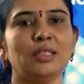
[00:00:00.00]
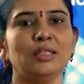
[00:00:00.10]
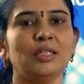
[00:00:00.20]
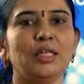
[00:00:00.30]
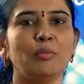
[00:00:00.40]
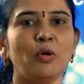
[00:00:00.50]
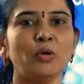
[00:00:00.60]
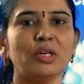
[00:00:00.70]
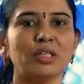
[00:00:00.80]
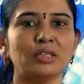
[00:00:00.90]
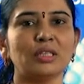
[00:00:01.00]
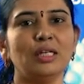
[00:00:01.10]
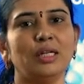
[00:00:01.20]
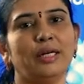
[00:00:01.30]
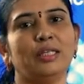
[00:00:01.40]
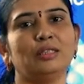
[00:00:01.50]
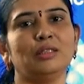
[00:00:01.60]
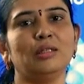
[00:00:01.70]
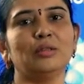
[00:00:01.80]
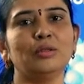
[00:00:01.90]
Then about crystal lattice
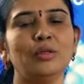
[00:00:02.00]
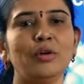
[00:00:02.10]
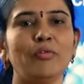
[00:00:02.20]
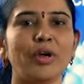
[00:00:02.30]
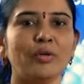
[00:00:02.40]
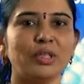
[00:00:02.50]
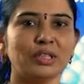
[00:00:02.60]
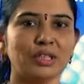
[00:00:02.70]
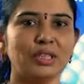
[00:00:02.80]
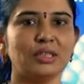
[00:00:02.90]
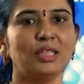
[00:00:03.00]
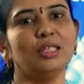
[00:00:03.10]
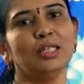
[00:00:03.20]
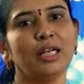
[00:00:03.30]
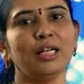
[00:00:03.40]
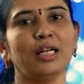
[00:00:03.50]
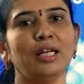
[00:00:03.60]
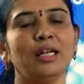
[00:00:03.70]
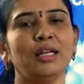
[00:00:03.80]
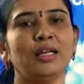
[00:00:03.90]
also we have discussed in
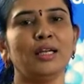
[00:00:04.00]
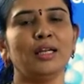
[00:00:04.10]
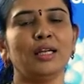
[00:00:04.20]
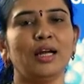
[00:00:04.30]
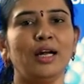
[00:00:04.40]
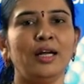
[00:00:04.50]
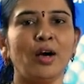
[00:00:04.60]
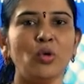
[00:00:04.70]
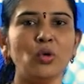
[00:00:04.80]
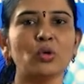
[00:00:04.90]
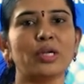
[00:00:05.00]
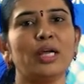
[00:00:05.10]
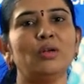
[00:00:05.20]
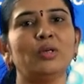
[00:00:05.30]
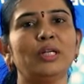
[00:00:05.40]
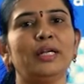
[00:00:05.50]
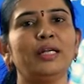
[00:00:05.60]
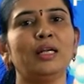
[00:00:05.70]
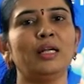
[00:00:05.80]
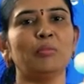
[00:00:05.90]
detail, and how to
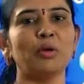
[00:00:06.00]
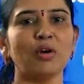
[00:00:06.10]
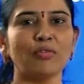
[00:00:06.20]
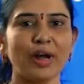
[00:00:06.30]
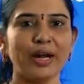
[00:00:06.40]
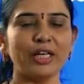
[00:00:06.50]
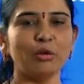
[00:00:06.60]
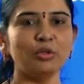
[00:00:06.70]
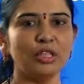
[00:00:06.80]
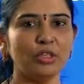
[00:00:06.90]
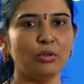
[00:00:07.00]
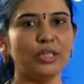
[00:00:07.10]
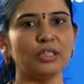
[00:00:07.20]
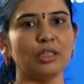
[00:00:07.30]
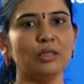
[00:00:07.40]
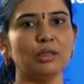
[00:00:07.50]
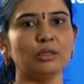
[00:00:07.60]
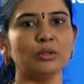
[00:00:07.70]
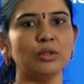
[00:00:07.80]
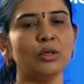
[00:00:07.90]
calculate number of atoms in unit cell
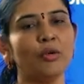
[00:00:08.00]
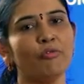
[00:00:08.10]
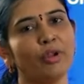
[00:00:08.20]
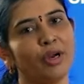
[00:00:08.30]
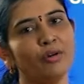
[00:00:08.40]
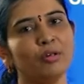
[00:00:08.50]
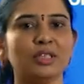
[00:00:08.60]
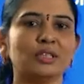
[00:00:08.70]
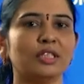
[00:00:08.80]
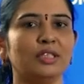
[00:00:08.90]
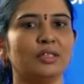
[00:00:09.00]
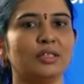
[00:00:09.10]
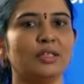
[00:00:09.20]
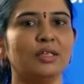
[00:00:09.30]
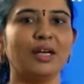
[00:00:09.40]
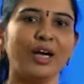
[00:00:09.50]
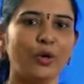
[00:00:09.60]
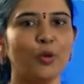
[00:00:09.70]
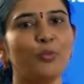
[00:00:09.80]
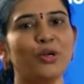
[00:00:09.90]
also we have discussed. I
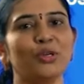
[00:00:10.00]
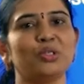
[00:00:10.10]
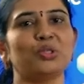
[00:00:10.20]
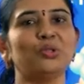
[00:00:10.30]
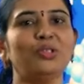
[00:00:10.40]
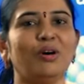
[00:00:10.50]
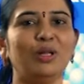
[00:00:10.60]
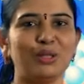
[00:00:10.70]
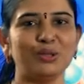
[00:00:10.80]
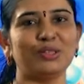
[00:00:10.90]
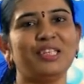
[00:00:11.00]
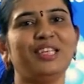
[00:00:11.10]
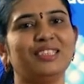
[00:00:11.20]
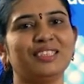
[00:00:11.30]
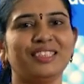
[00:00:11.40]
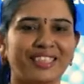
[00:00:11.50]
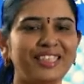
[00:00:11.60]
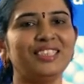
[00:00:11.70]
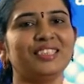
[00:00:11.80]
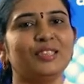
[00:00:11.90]
hope you understood all those things,
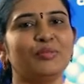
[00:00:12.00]
right?